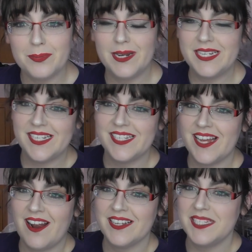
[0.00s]
releases,
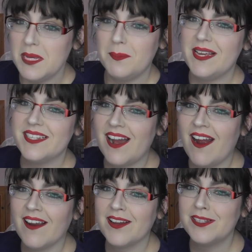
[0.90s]
our sneak peeks,
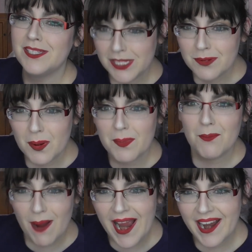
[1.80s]
our consumer
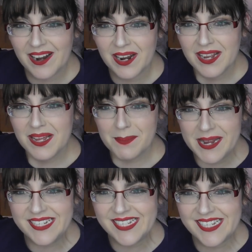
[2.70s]
beware
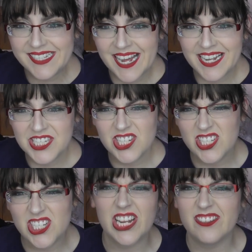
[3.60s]
pieces, and just
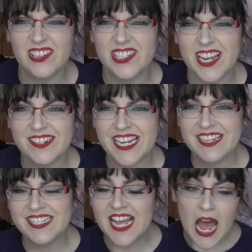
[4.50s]
general shout
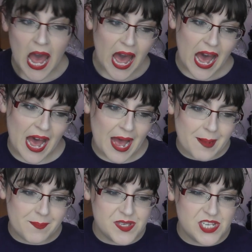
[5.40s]
outs.
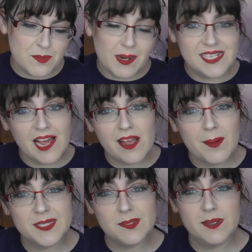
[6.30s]
Do please like,
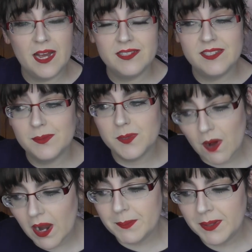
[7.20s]
comment and
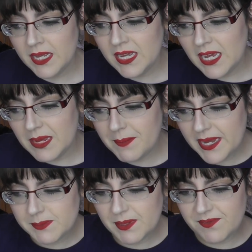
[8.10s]
subscribe. It
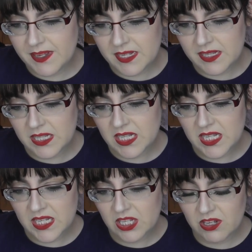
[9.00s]
makes me feel
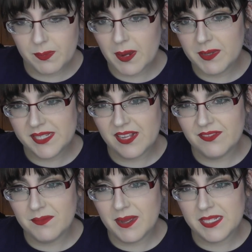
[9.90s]
good about myself.
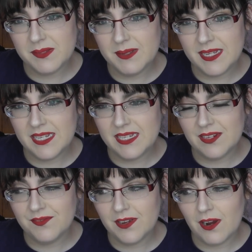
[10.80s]
It makes me kind
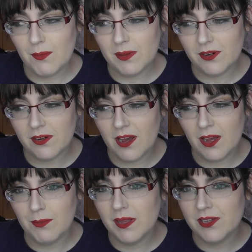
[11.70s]
of figure out whether or not
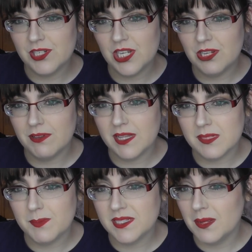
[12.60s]
I will continue with this,
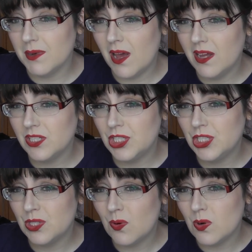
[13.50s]
because I'm not
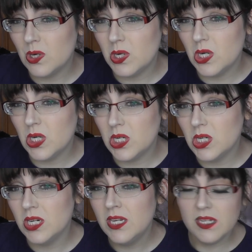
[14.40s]

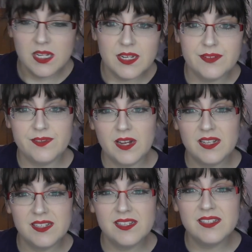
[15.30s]
sure if
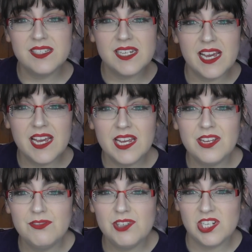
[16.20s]
I'll stay
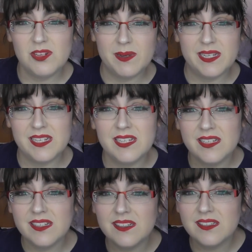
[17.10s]

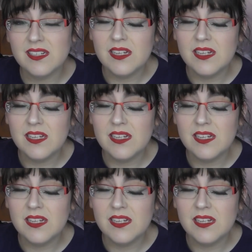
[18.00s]
YouTubing